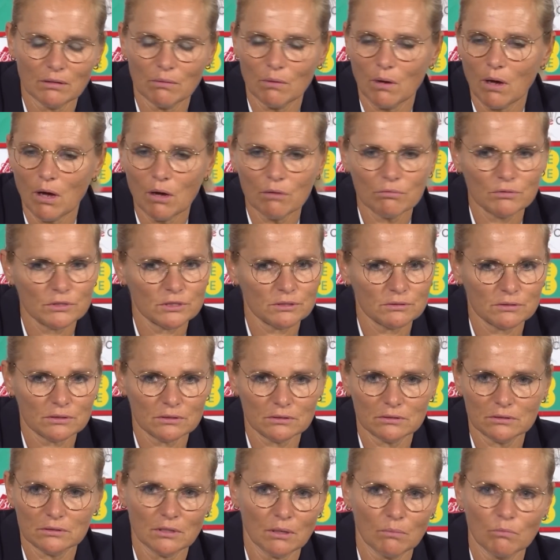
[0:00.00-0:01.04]
there will always
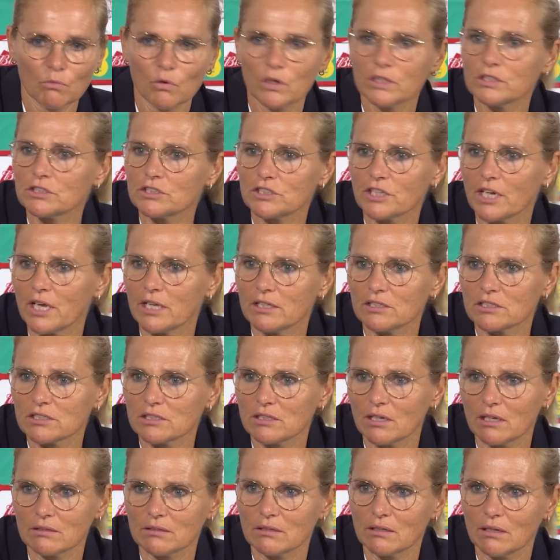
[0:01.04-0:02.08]
come one chance
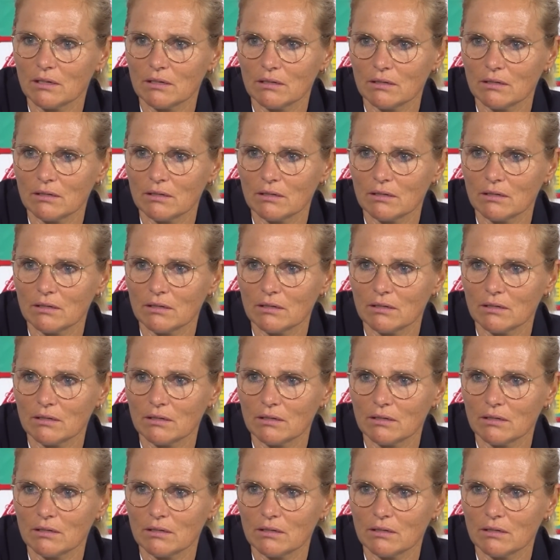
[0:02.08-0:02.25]
that,